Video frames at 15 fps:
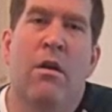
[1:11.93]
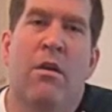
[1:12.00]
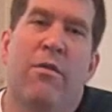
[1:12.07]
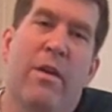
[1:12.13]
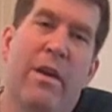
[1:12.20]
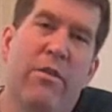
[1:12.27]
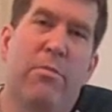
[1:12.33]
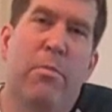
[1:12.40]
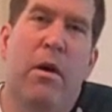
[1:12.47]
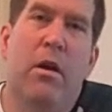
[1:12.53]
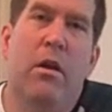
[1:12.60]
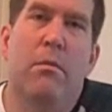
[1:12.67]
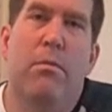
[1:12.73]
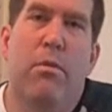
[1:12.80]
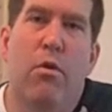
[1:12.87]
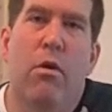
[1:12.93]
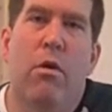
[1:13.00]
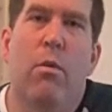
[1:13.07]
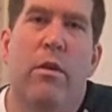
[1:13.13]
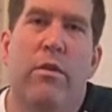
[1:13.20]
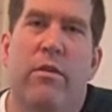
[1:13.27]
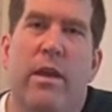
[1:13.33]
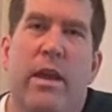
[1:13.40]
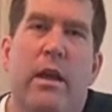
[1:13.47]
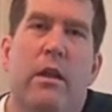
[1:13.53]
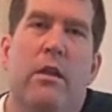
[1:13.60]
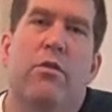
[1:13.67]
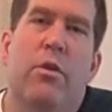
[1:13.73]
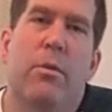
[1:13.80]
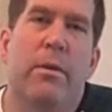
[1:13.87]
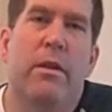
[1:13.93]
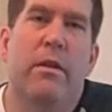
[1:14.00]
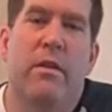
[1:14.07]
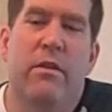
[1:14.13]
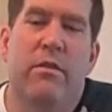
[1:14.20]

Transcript: For his part, Bohr once again interpreted